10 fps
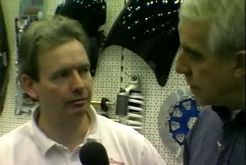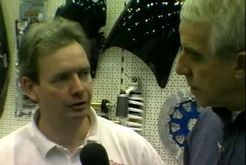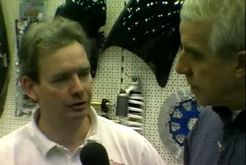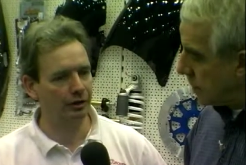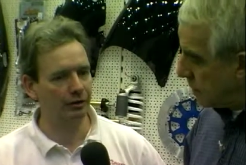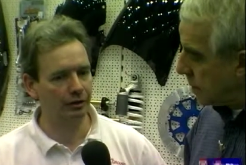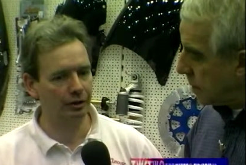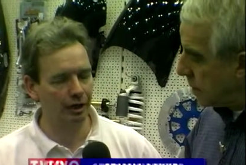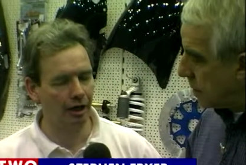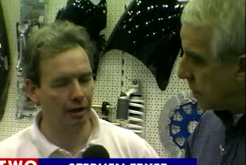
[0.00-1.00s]
Speaker 1: material
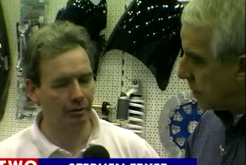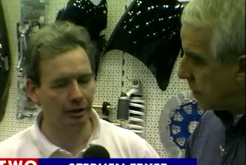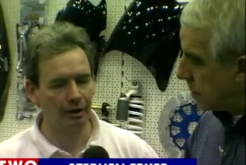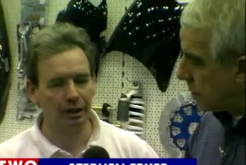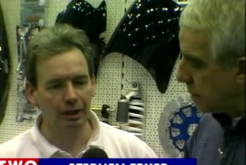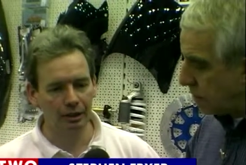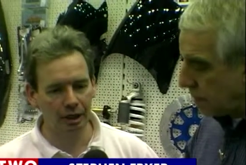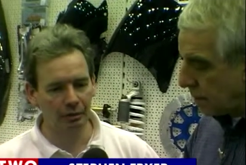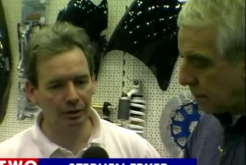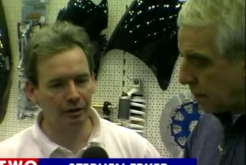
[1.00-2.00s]
than carbon.
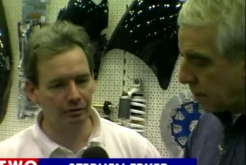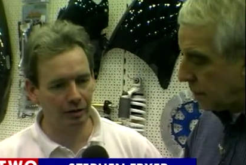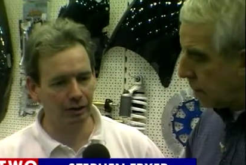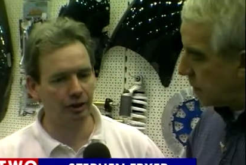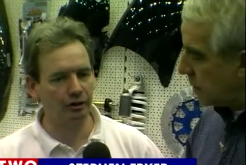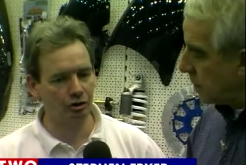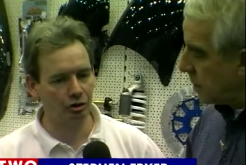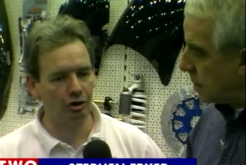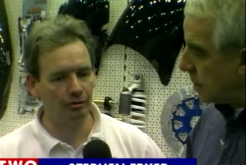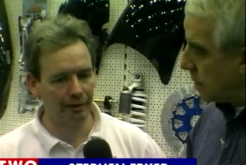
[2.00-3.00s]
Carbon is very light and
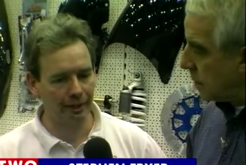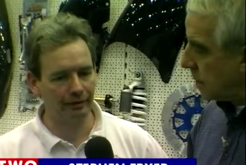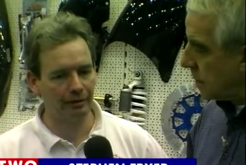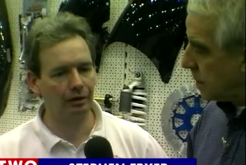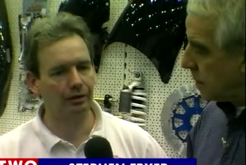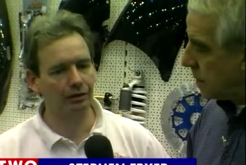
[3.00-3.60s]
strong, but Kevlar